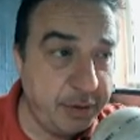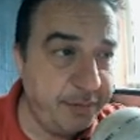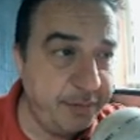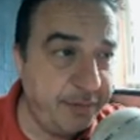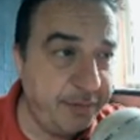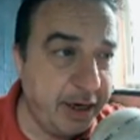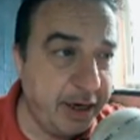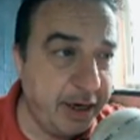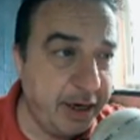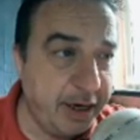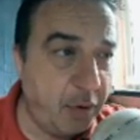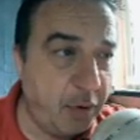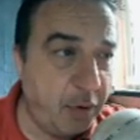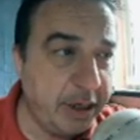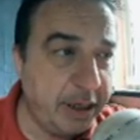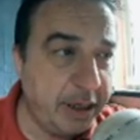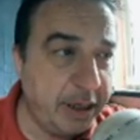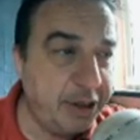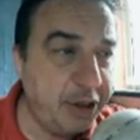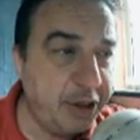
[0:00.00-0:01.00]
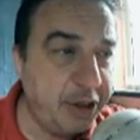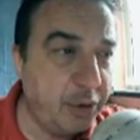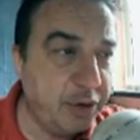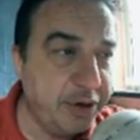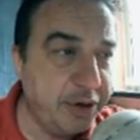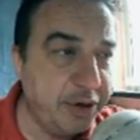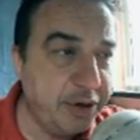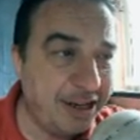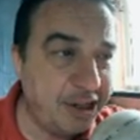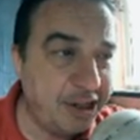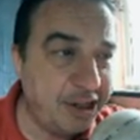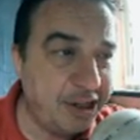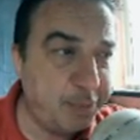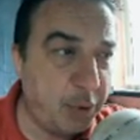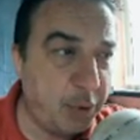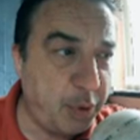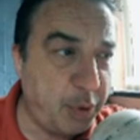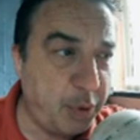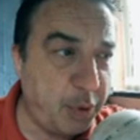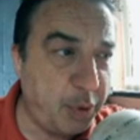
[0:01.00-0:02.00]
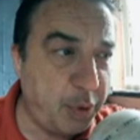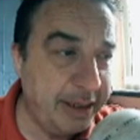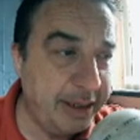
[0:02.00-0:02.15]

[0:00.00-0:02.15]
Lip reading: Vale of Glamorgan. This is called Nash Point.